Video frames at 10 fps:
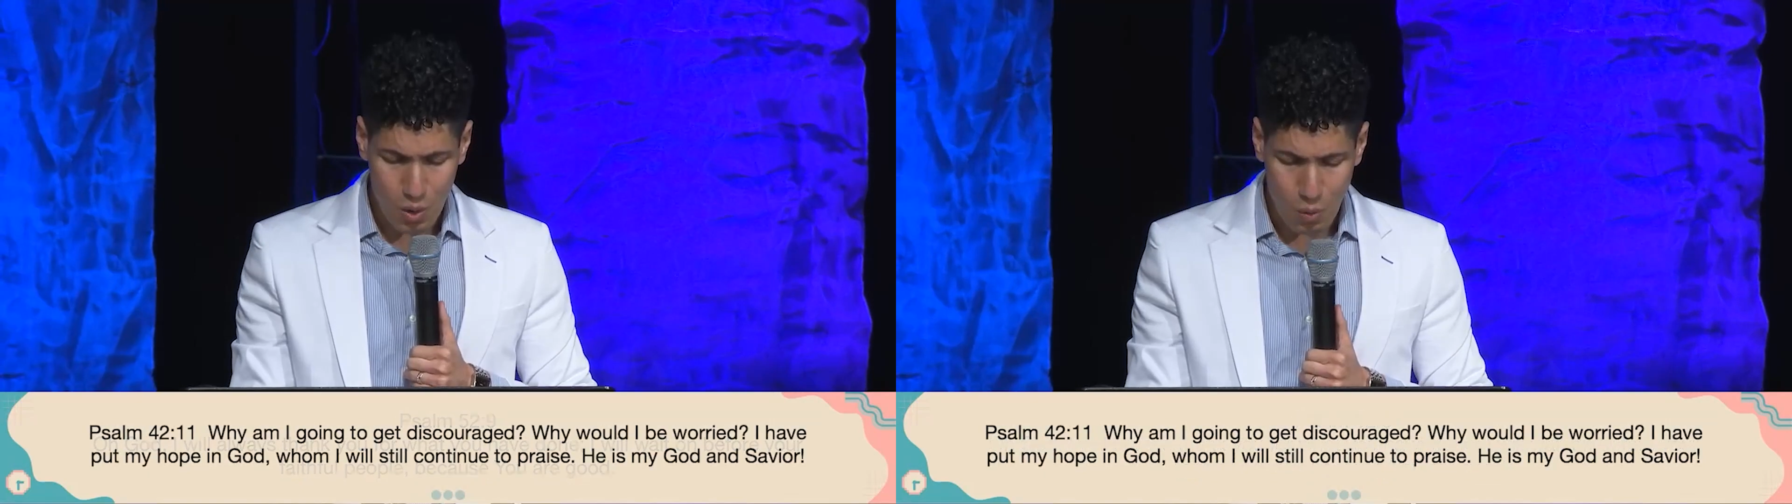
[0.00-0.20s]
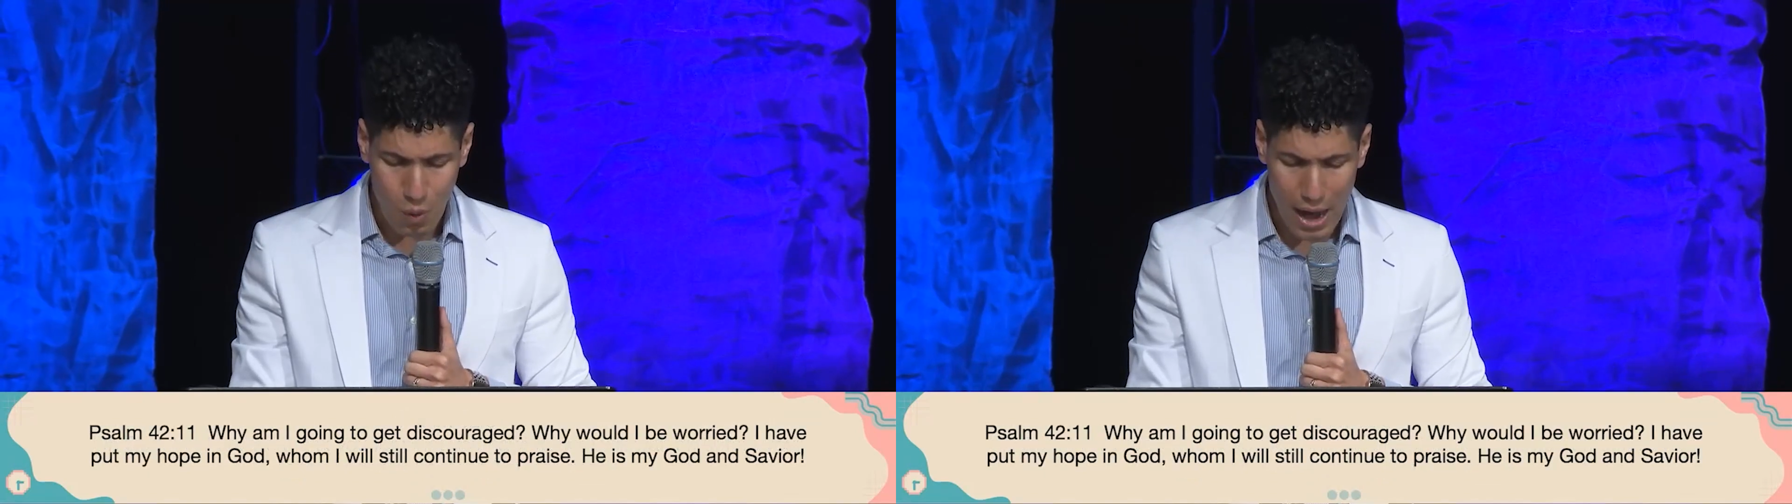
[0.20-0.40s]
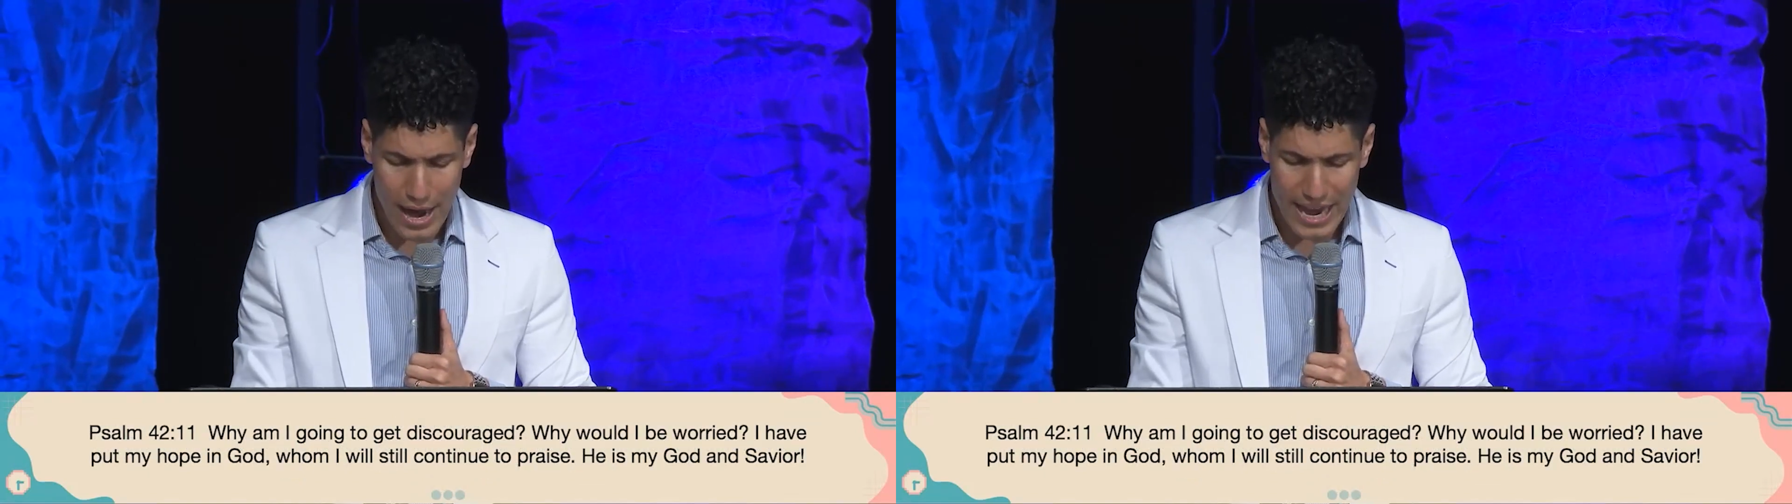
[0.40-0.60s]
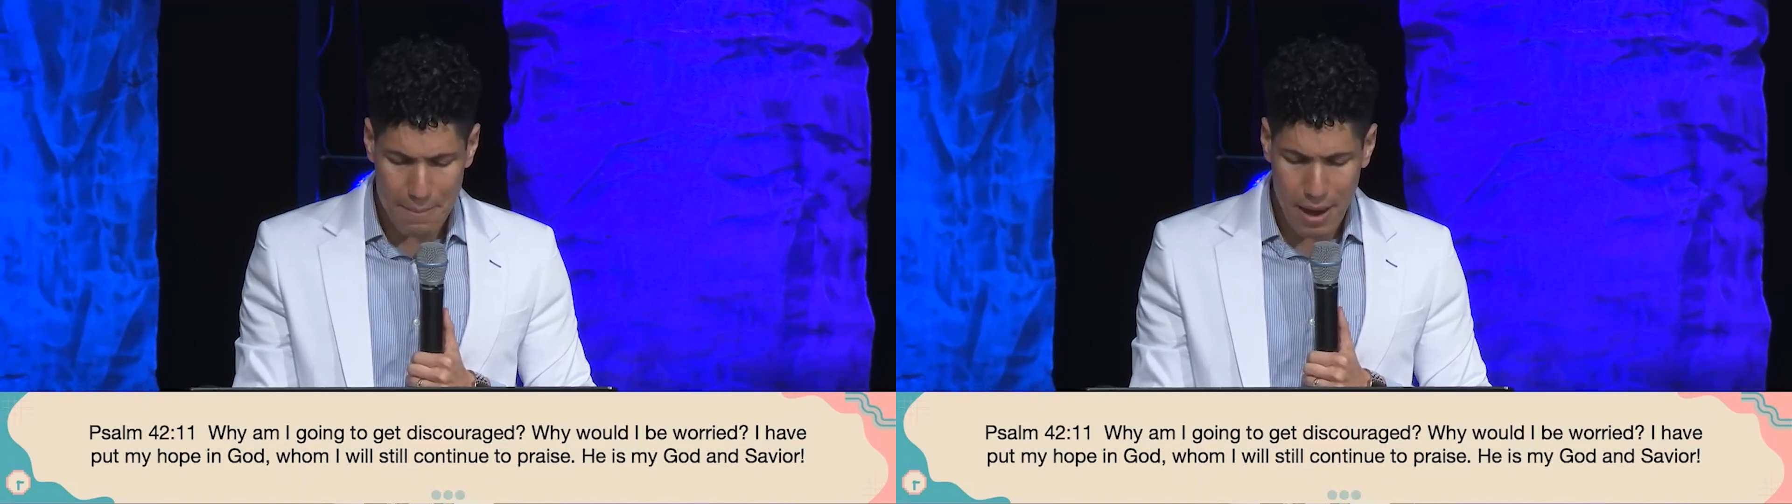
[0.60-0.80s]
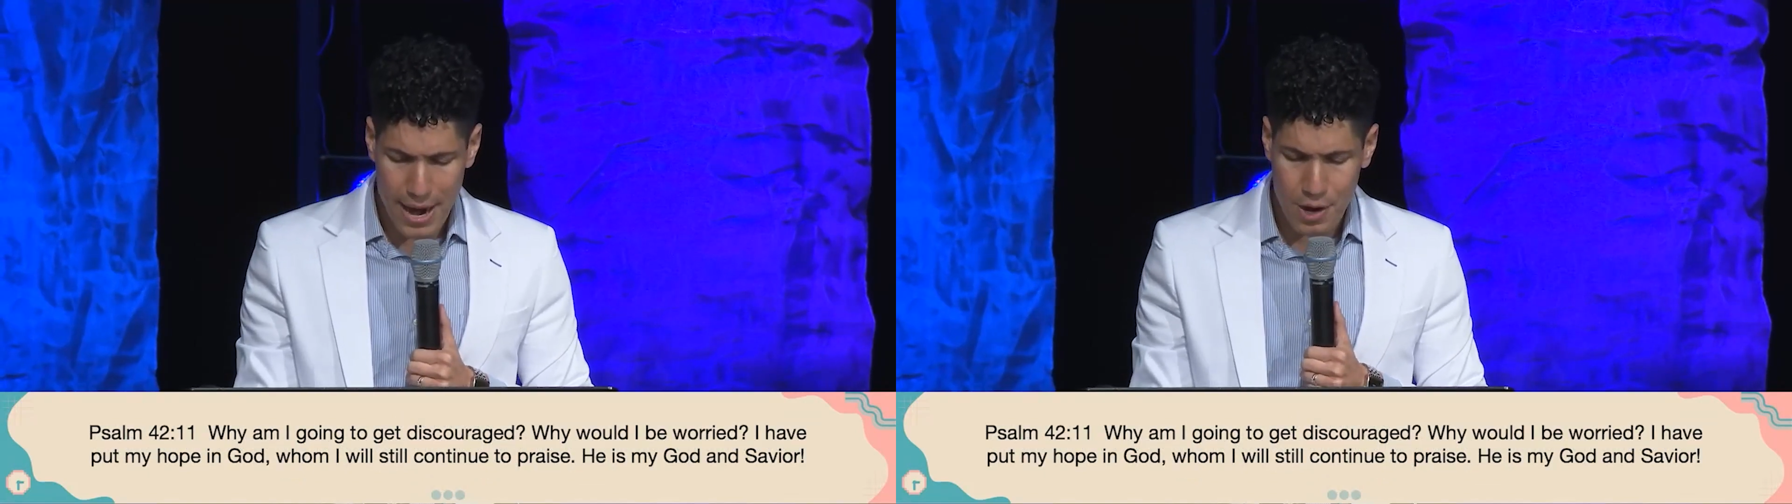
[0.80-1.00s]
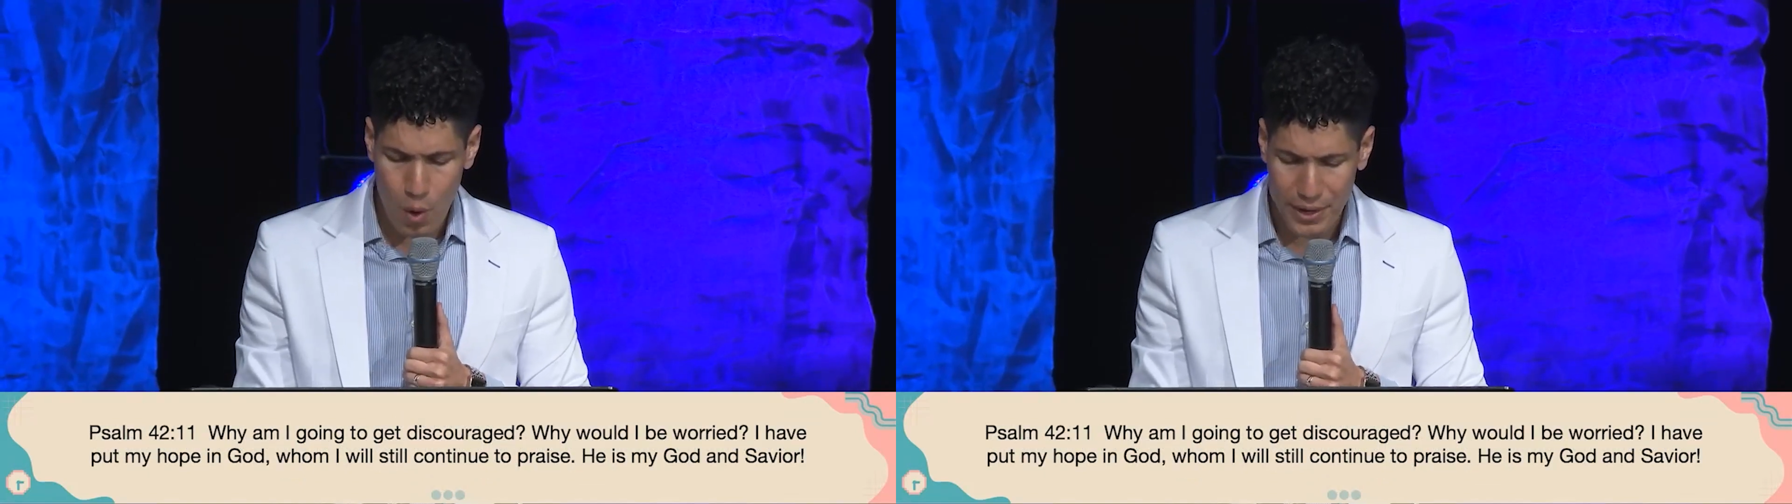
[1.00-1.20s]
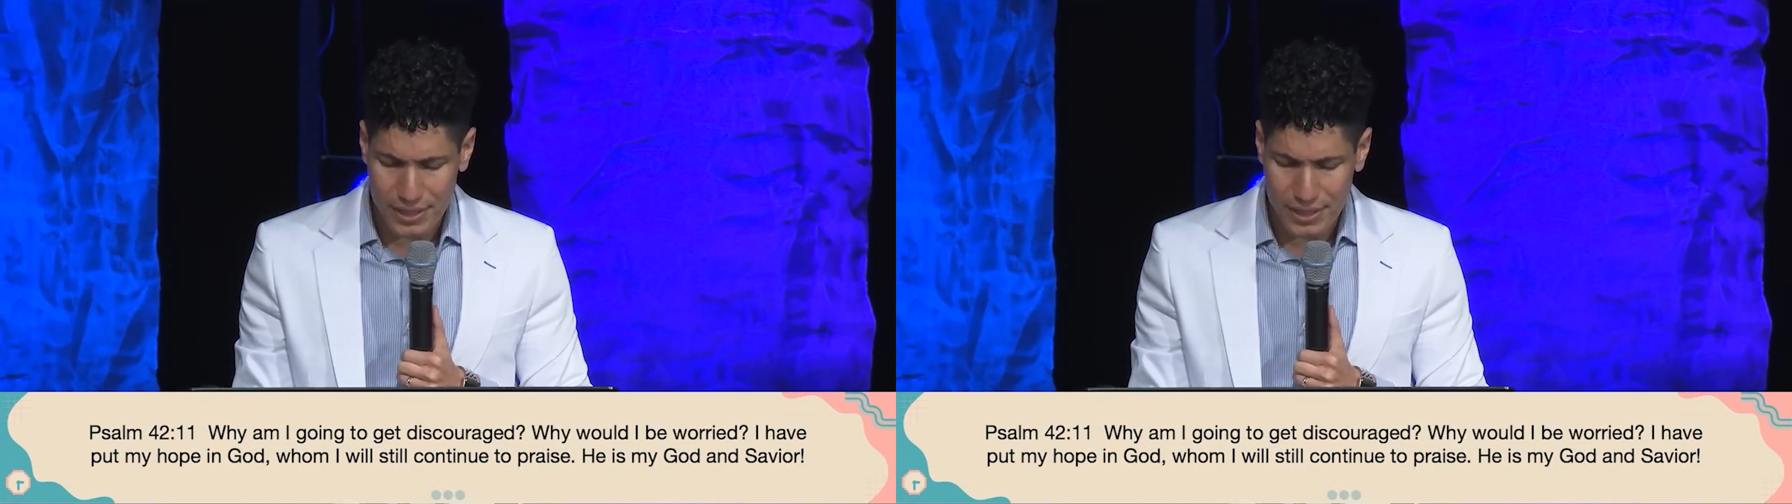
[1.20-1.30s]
Why am I going